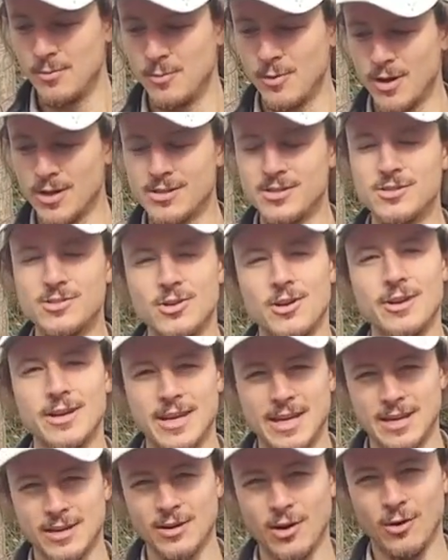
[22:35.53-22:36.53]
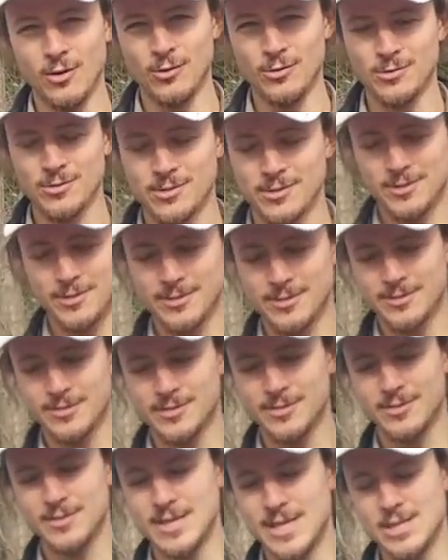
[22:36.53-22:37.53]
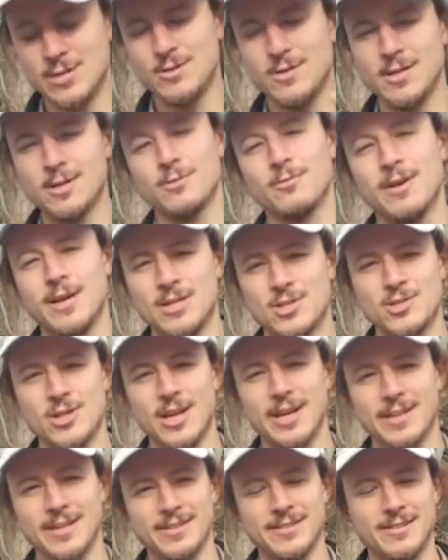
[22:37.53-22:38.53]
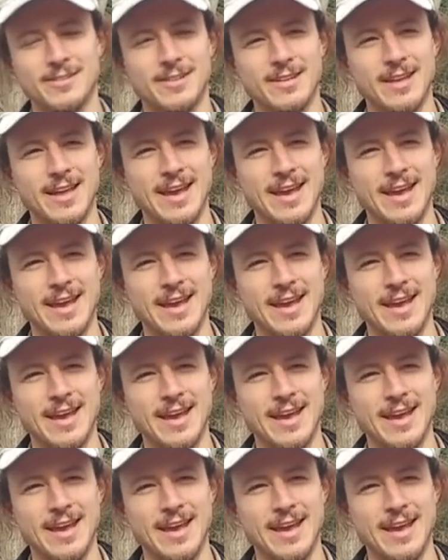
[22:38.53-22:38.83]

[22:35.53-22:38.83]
once it starts getting colder, then you need a rain jacket,